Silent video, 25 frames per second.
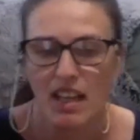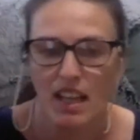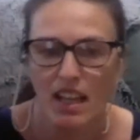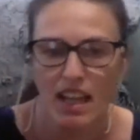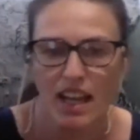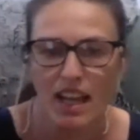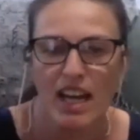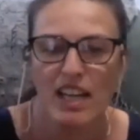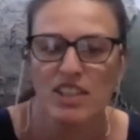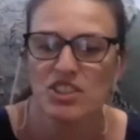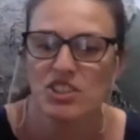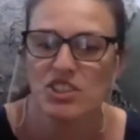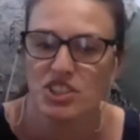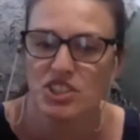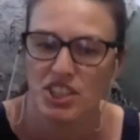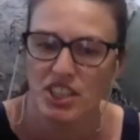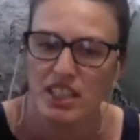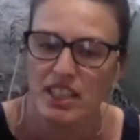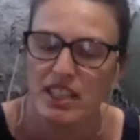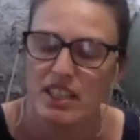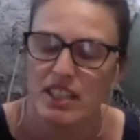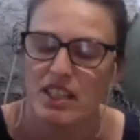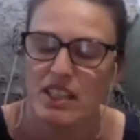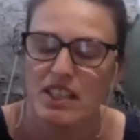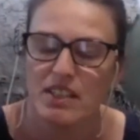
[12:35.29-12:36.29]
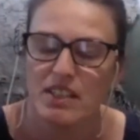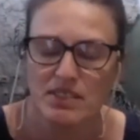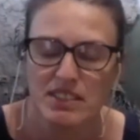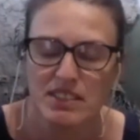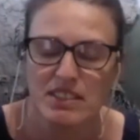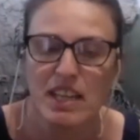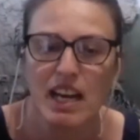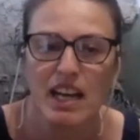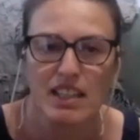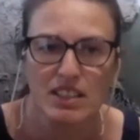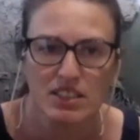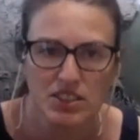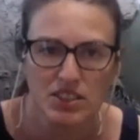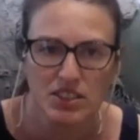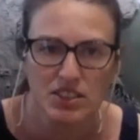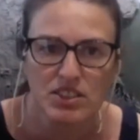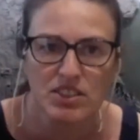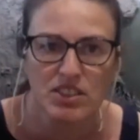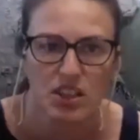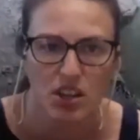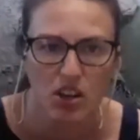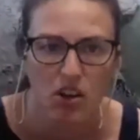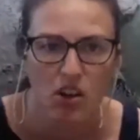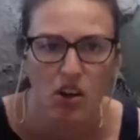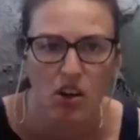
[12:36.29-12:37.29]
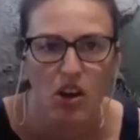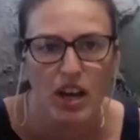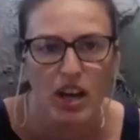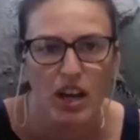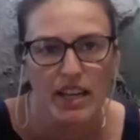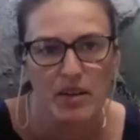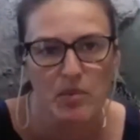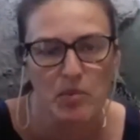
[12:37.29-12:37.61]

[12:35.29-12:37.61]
last year it started to decline,